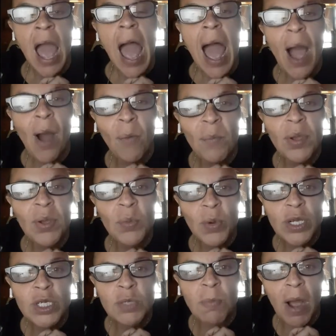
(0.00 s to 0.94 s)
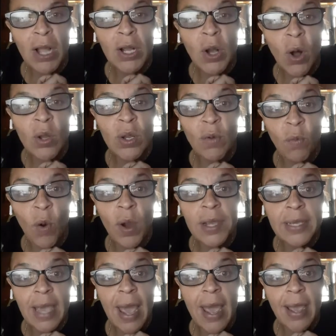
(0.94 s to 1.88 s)
help me reach my goal of
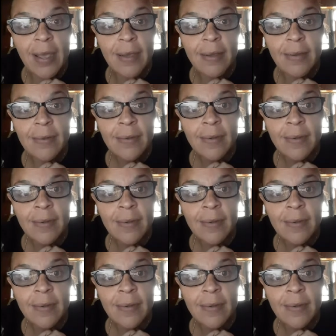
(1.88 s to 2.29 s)
1K